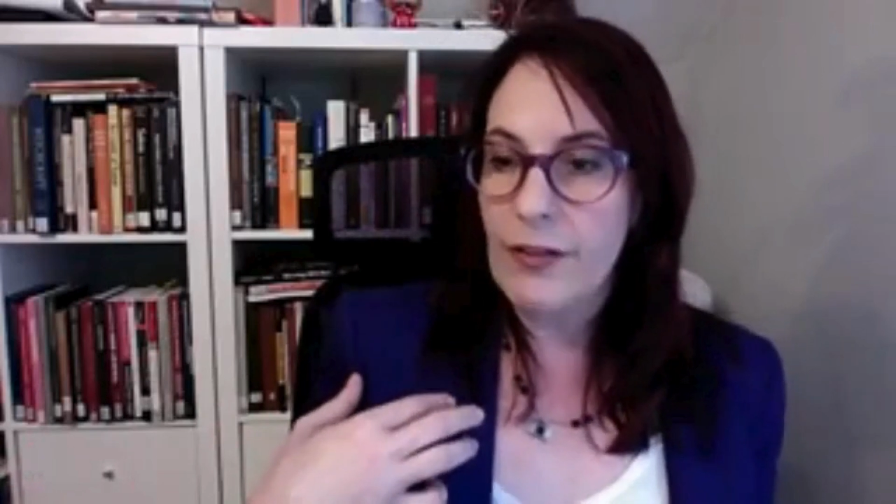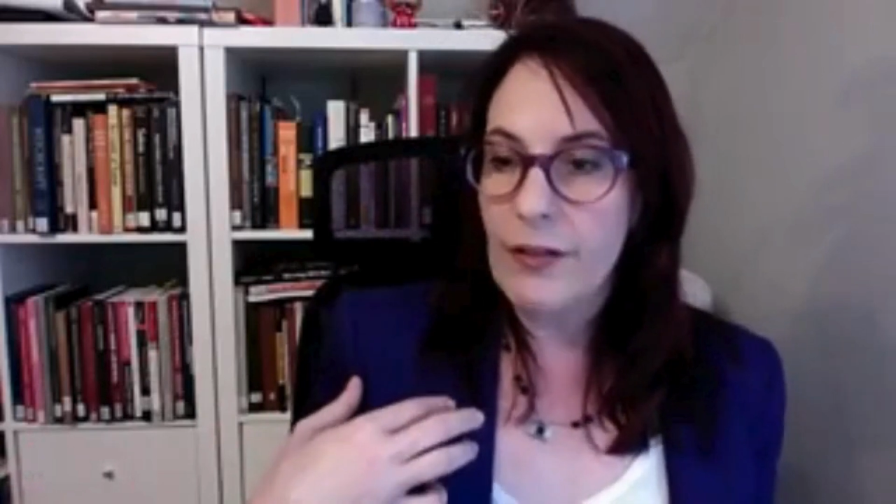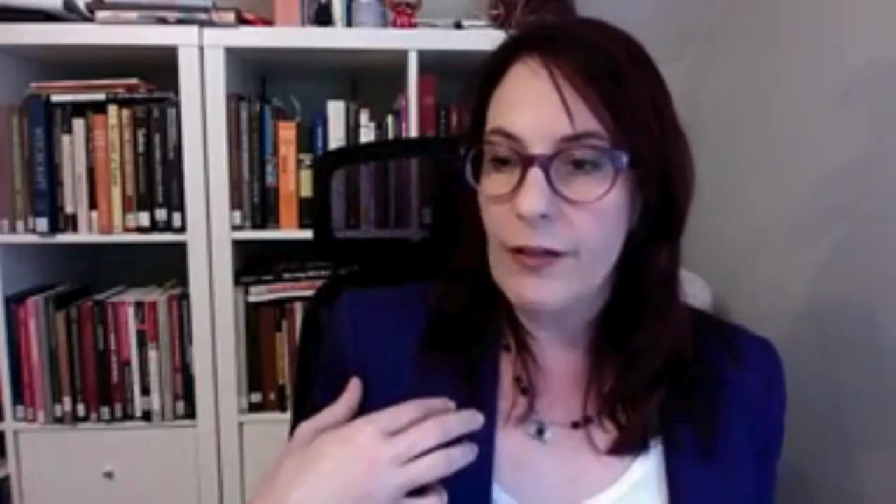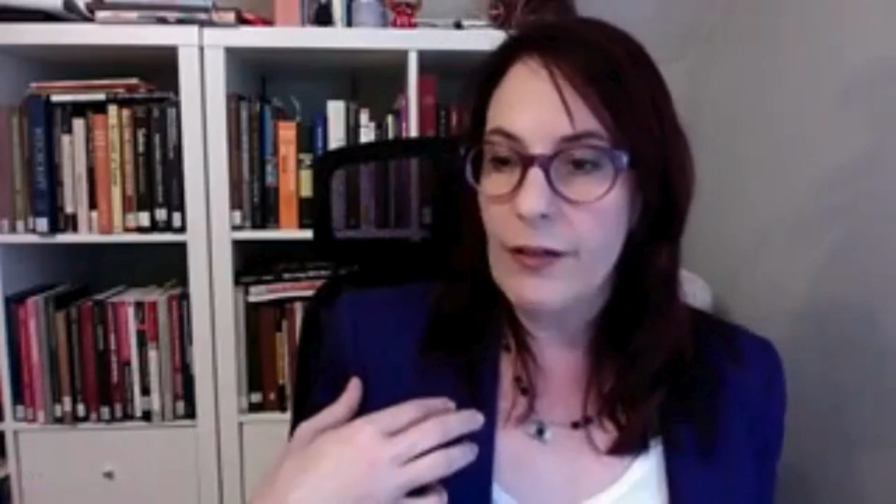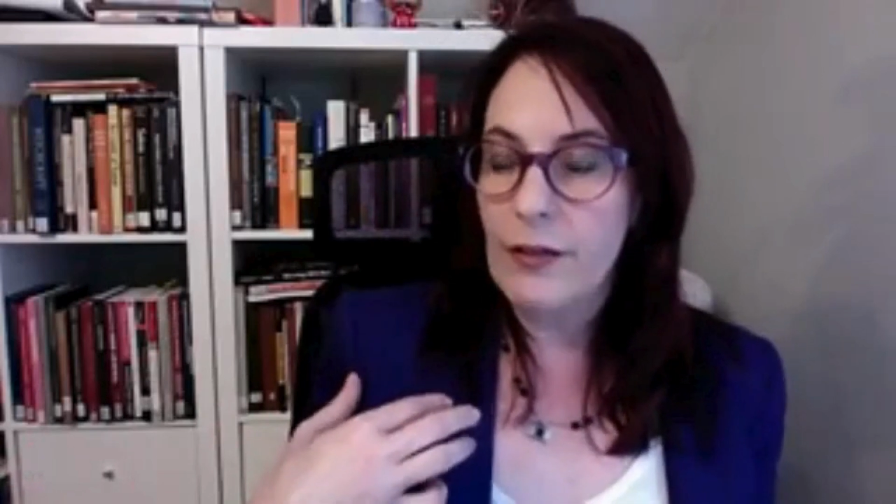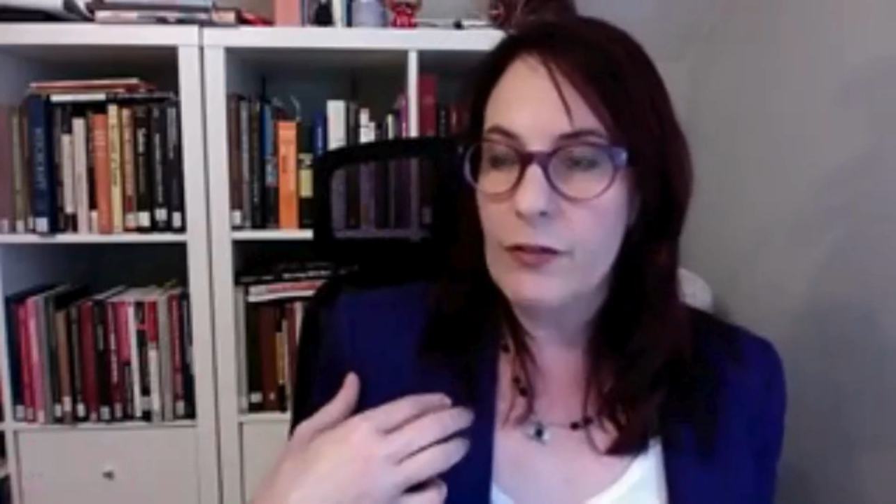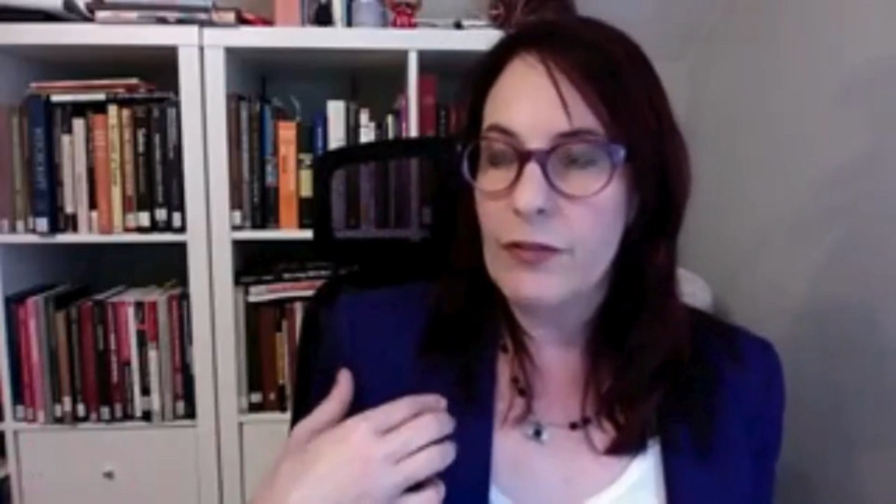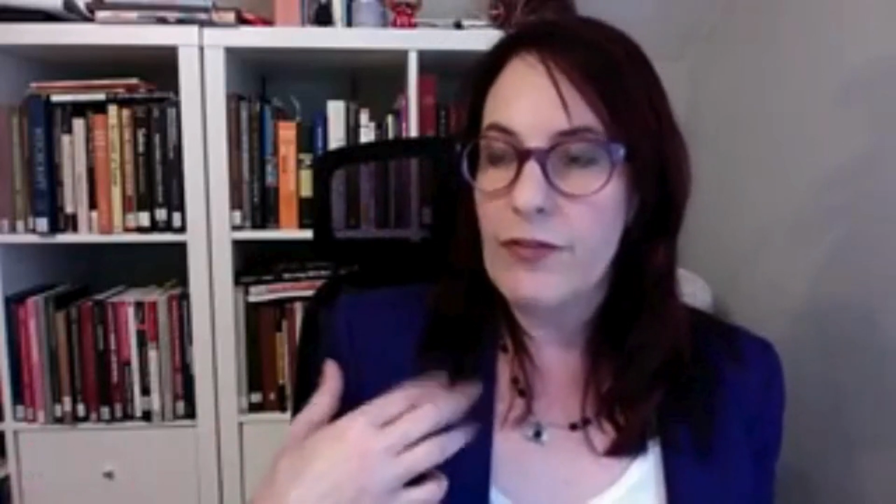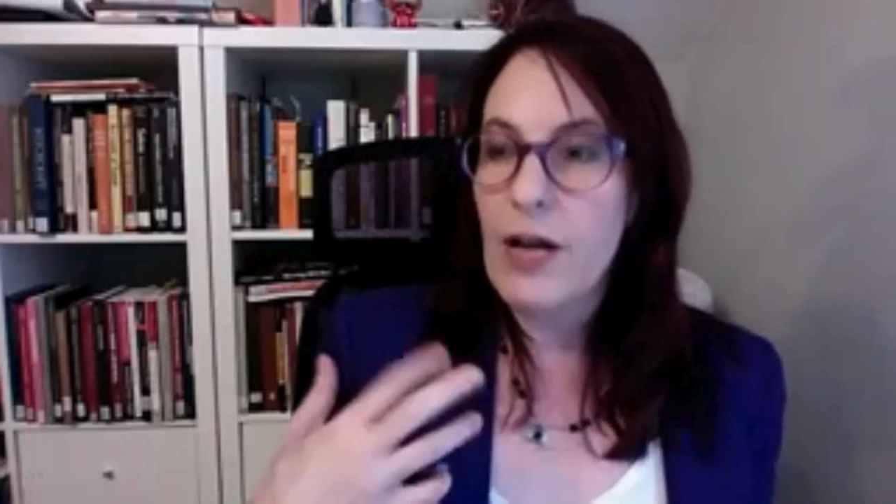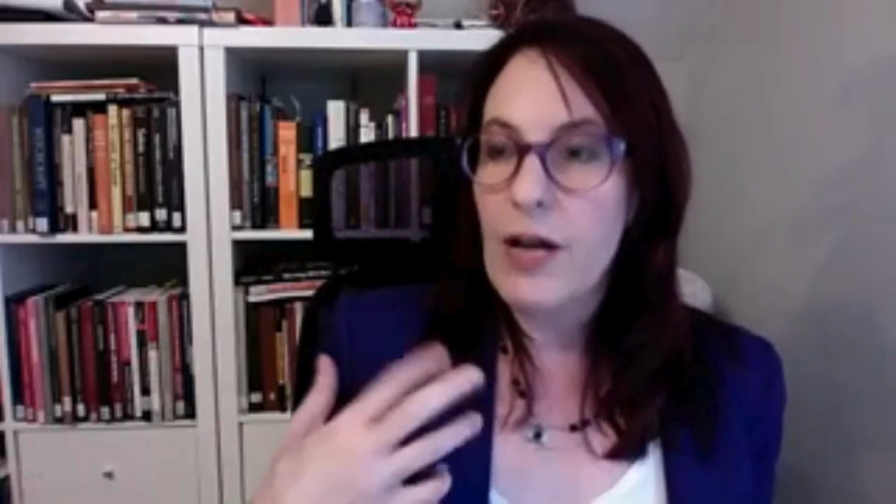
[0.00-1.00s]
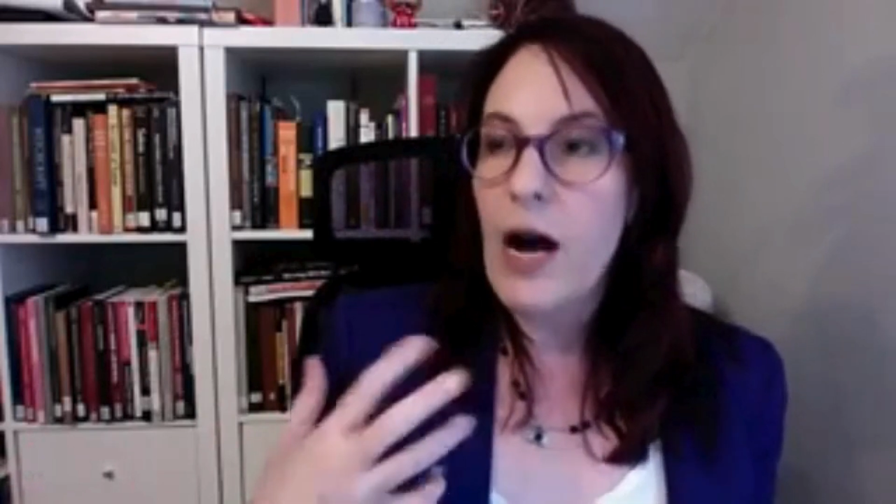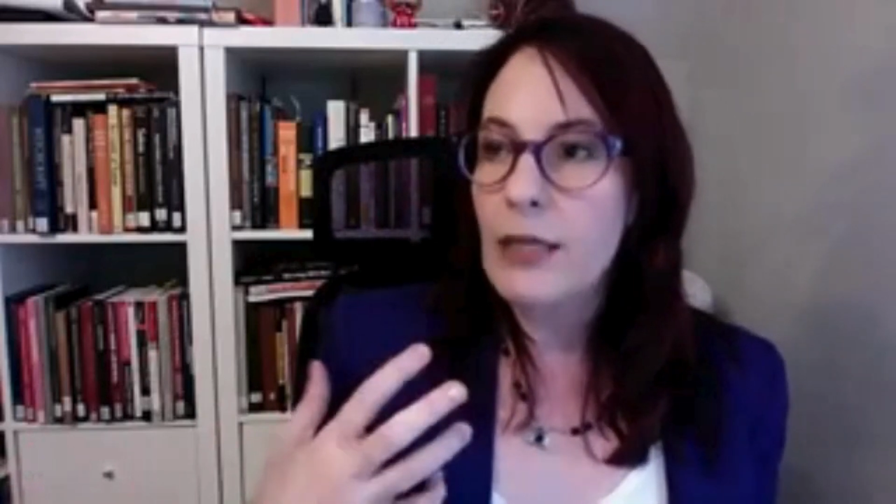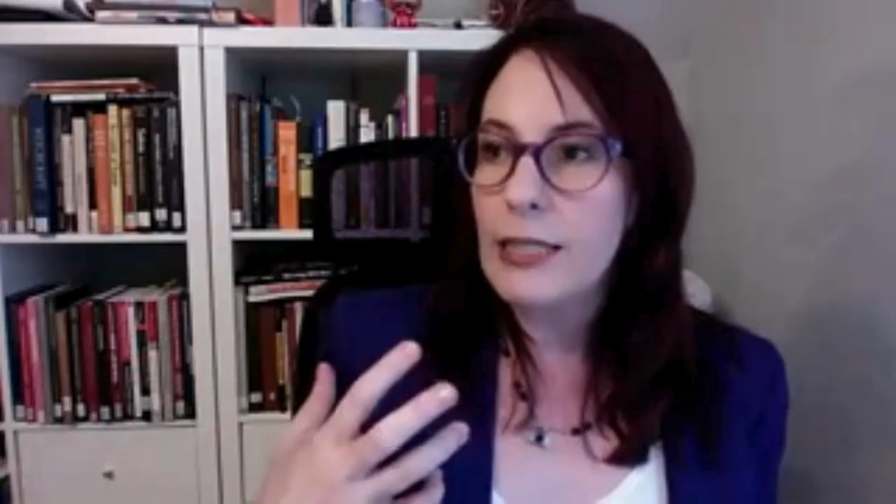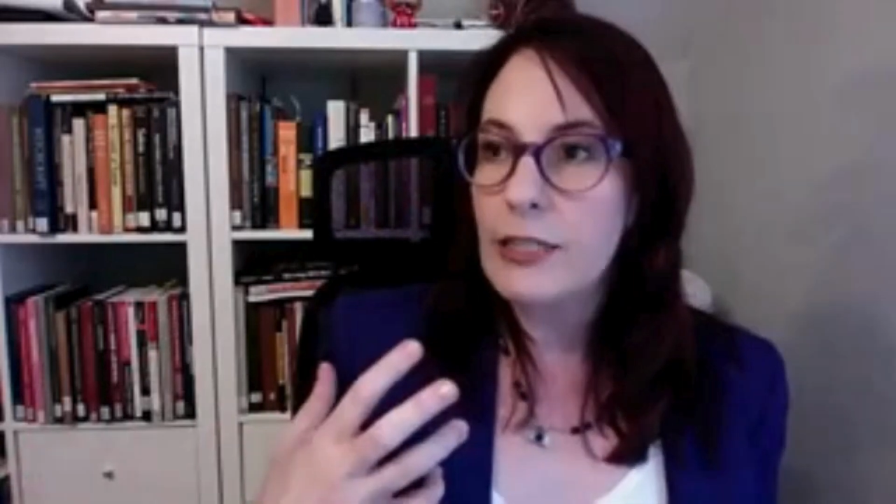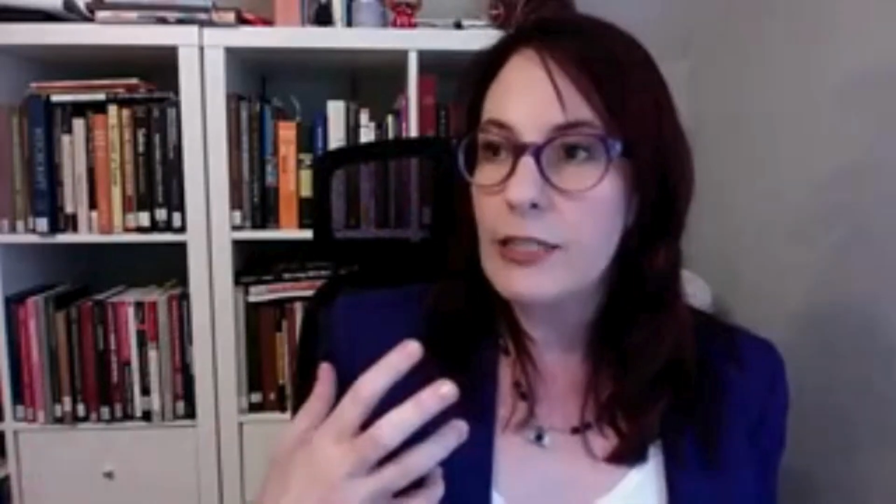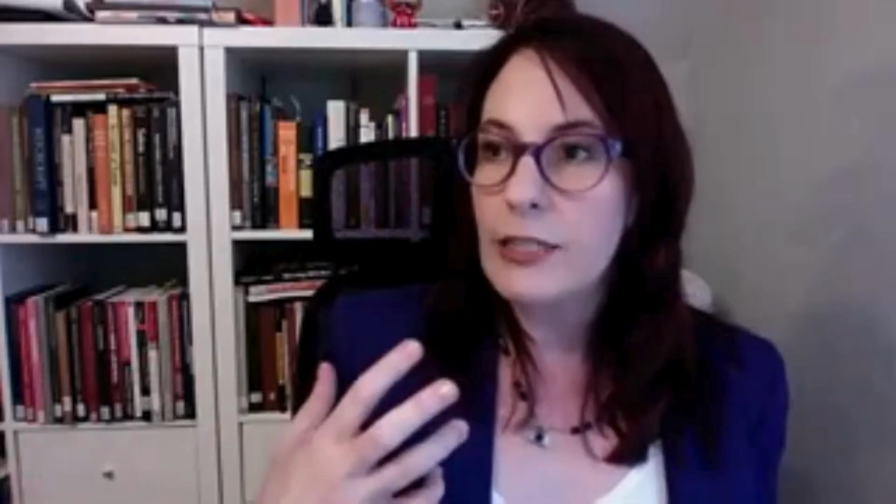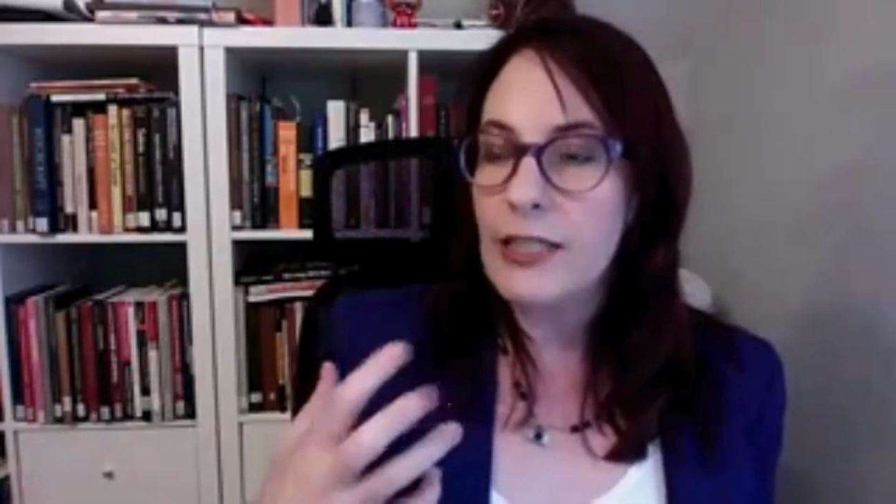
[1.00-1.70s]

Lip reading: the sort of knowledge that